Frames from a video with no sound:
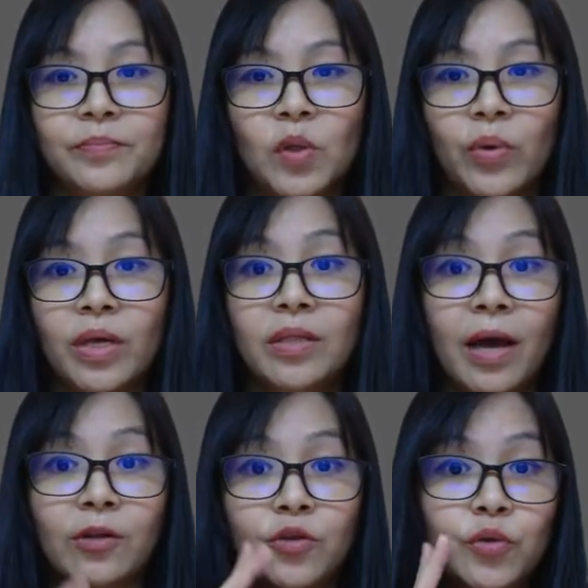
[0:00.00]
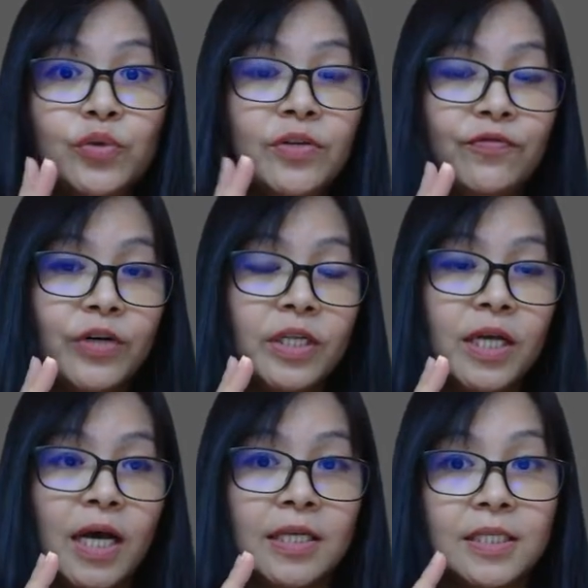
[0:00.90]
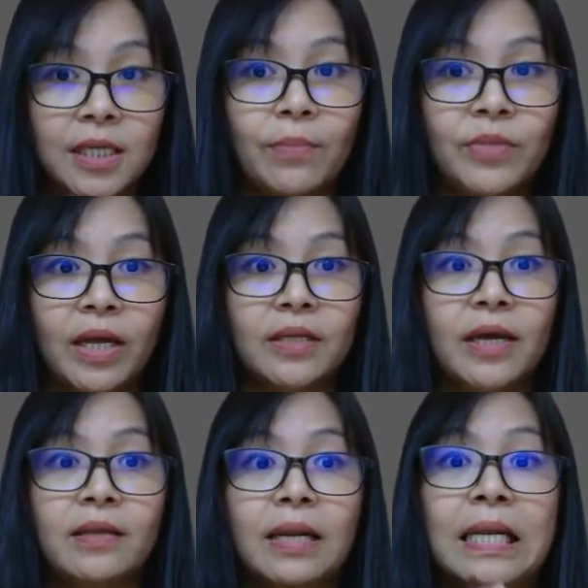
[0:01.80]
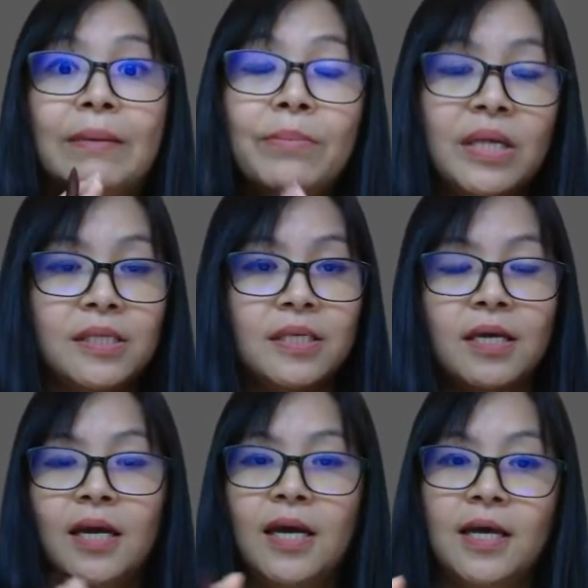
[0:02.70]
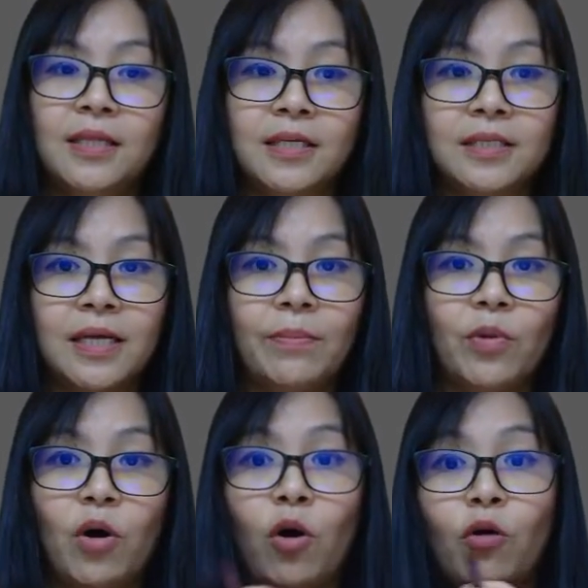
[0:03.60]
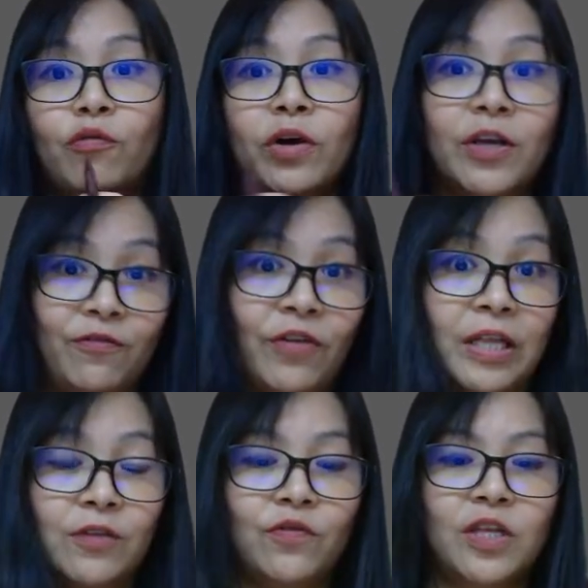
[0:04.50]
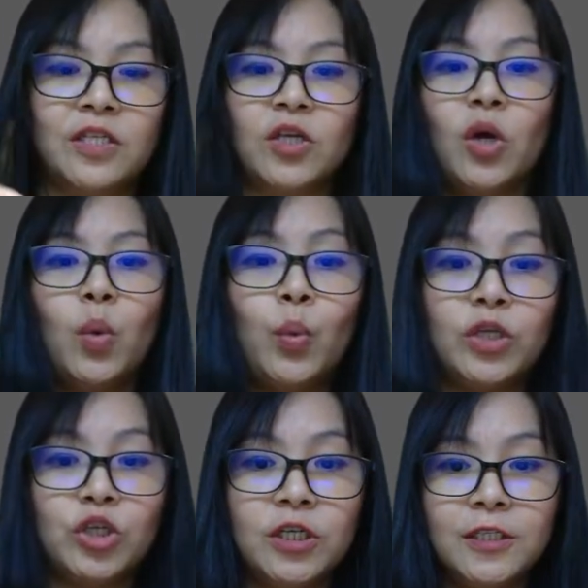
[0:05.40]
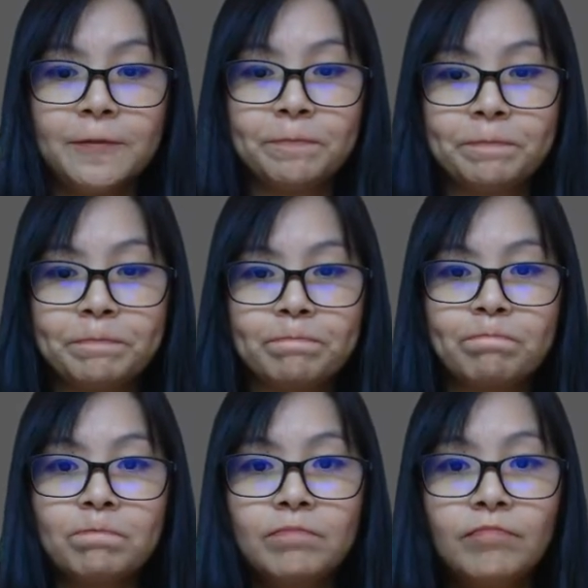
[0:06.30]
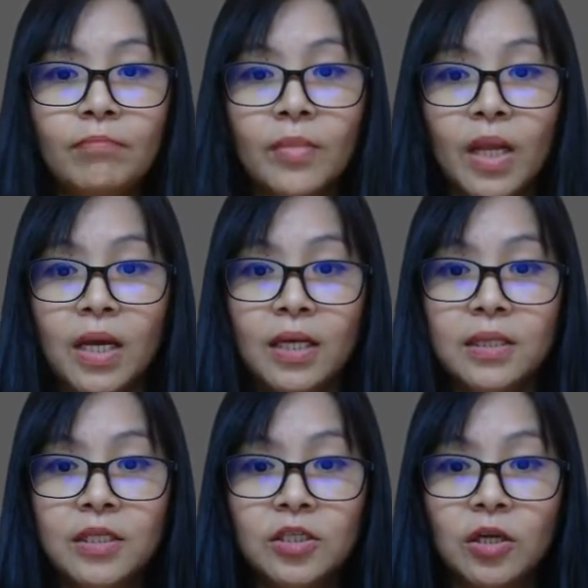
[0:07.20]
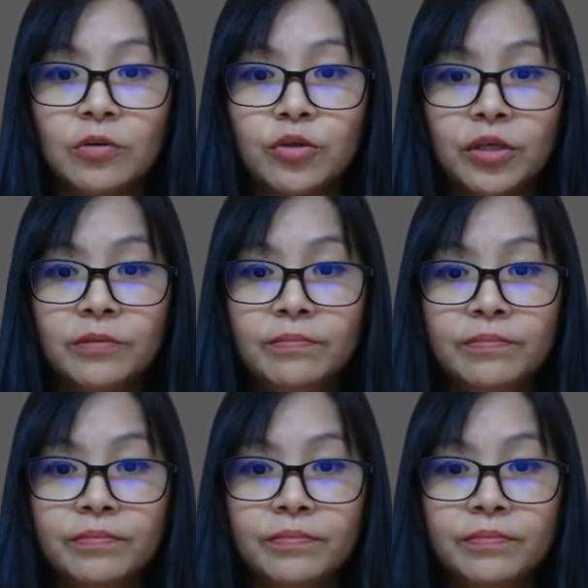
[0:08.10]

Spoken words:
Okay, there are two different steps that can limit the step of effectiveness, which is dissolution